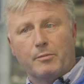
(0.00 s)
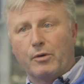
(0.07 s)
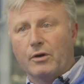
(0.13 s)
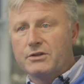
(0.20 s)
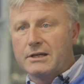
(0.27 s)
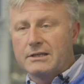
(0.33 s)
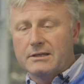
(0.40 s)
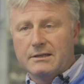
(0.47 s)
of
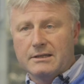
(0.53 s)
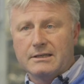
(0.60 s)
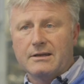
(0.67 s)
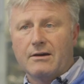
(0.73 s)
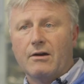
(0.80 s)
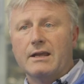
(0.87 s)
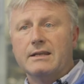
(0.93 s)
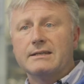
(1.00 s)
projects and
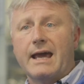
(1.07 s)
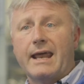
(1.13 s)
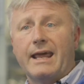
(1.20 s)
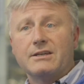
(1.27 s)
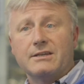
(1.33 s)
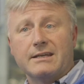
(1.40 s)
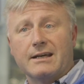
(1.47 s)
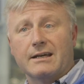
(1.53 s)
designs, and
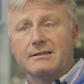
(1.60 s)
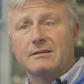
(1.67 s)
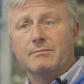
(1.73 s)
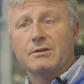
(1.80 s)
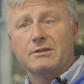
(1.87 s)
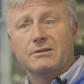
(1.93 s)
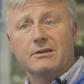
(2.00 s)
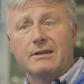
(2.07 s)
actually
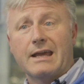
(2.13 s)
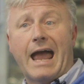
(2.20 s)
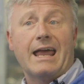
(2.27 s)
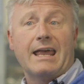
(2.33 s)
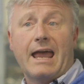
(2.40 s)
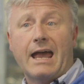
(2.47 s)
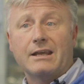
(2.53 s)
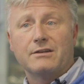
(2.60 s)
customers
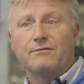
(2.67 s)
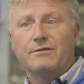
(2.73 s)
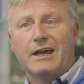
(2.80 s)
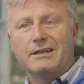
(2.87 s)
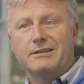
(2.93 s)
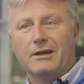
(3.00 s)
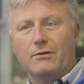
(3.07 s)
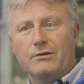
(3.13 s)
that as of
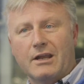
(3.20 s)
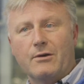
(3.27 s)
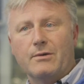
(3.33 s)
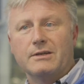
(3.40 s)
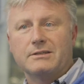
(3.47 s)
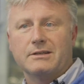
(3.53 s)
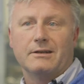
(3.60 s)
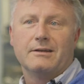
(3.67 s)
yet don't know
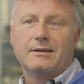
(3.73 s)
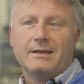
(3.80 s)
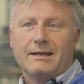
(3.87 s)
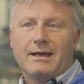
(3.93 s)
us, and